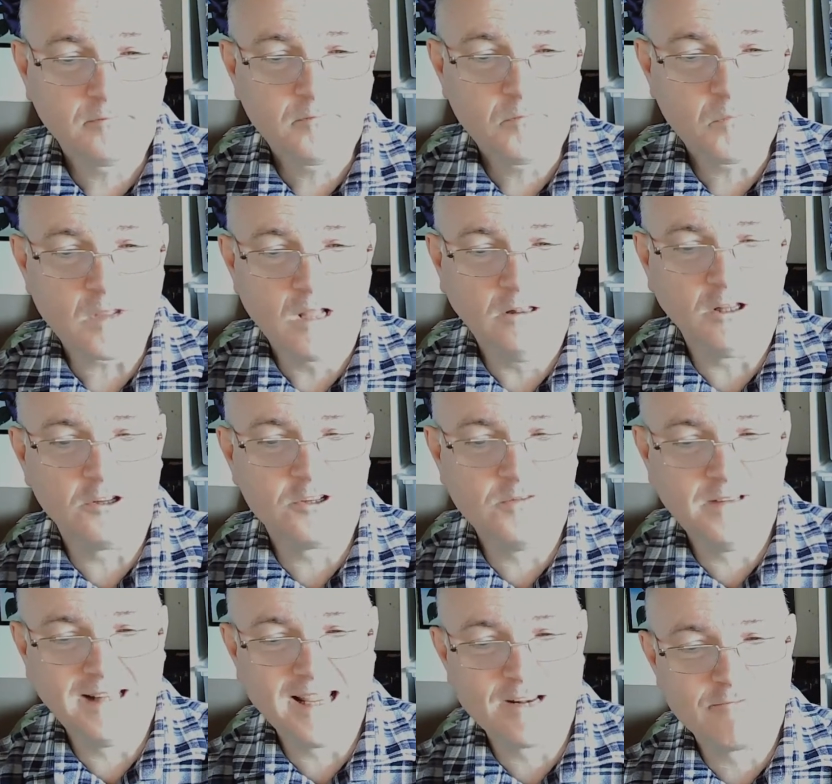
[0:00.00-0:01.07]
Lots of
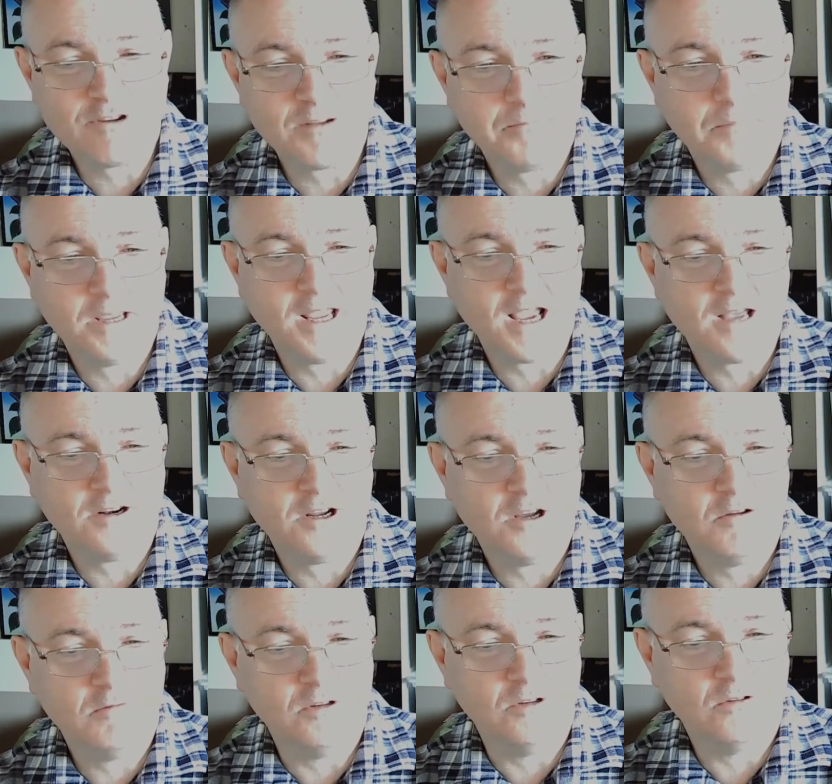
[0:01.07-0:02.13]
electric
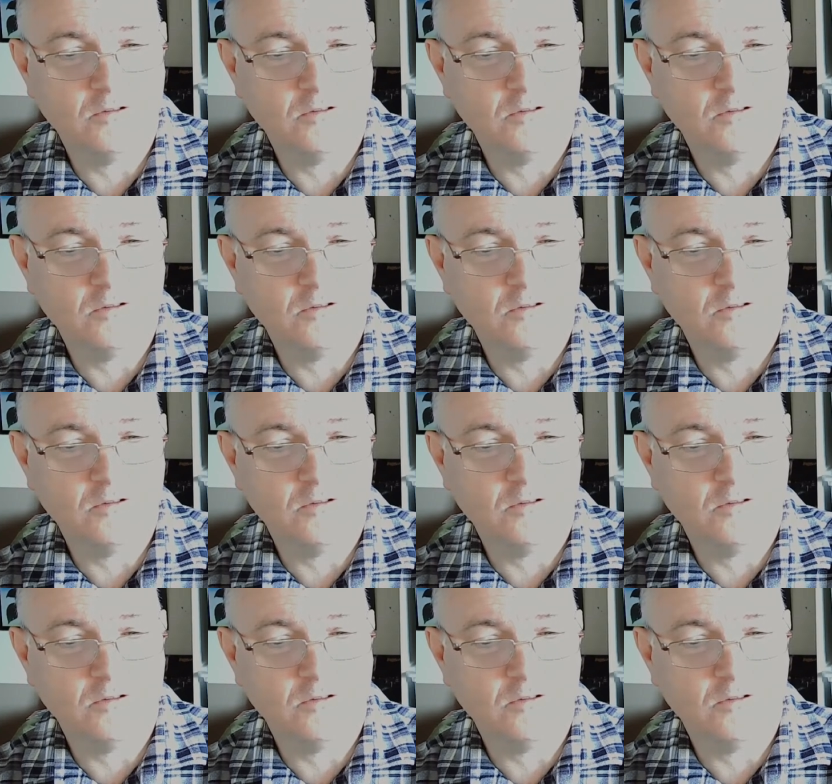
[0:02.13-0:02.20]
piano and